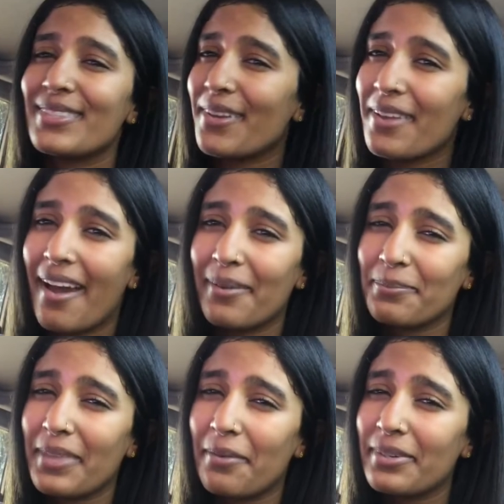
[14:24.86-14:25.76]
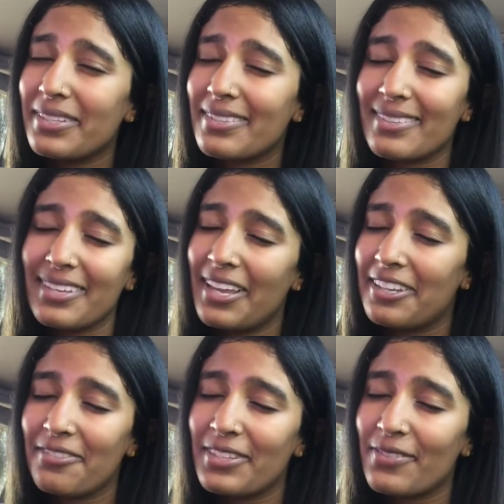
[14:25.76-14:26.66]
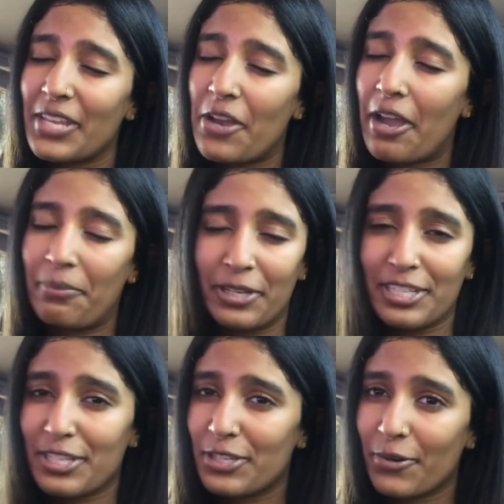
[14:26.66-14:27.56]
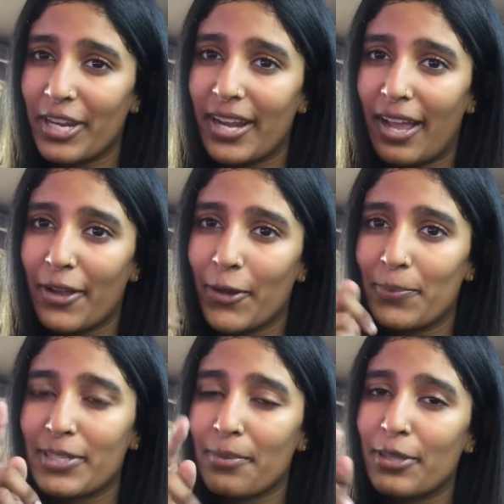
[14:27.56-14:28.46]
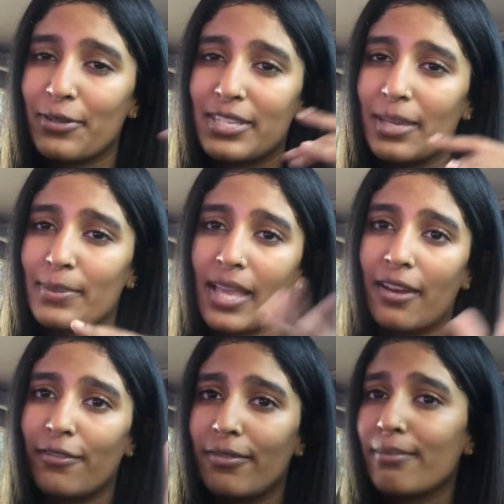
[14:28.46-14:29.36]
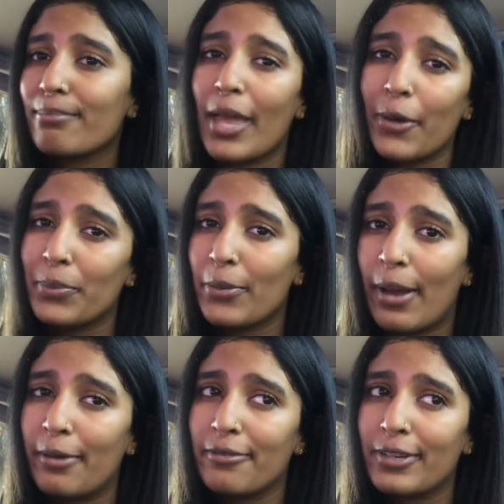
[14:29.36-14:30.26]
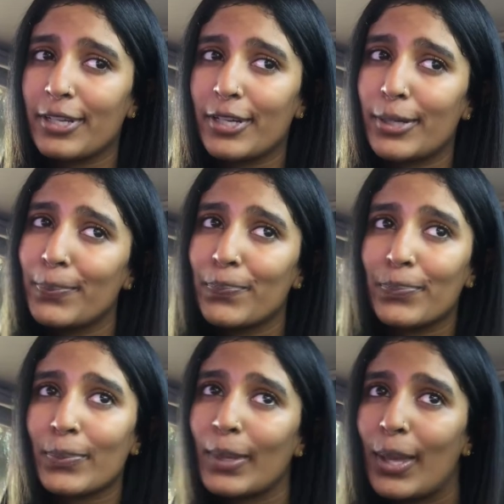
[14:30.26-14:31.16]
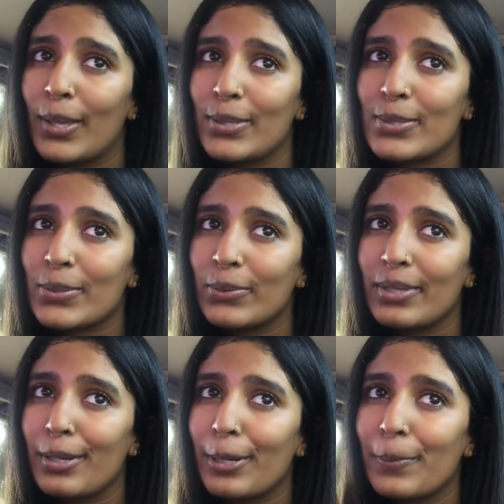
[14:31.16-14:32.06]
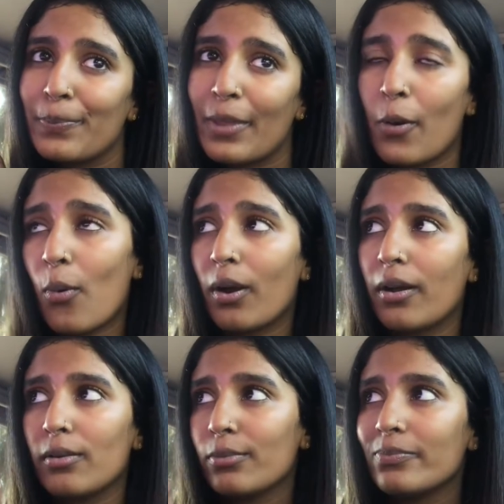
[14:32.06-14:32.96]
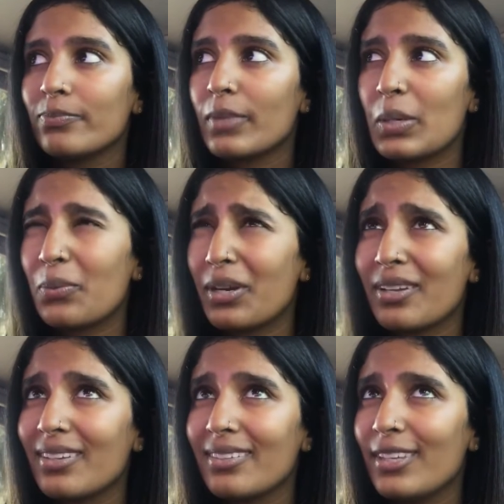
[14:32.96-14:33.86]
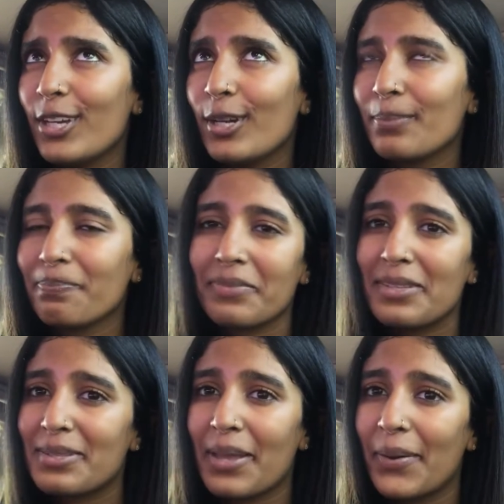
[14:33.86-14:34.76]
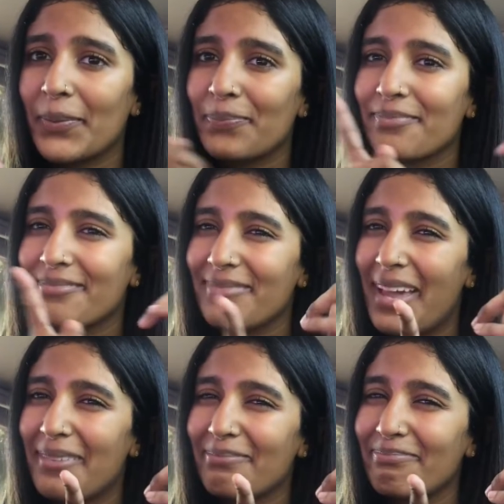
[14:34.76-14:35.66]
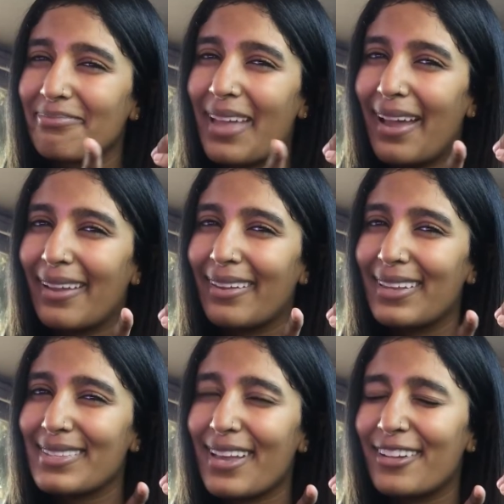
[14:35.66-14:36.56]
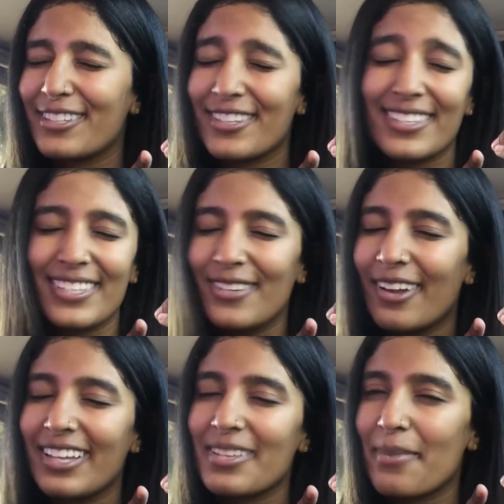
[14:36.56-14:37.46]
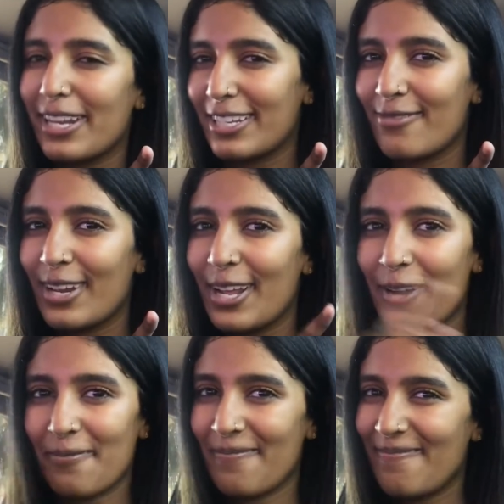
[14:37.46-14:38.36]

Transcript: So yeah, that was the end of this video. I hope you guys enjoyed. I hope some of those tips kind of help you out for your school year or work year so yeah, I guess I'll just see you guys in my next video.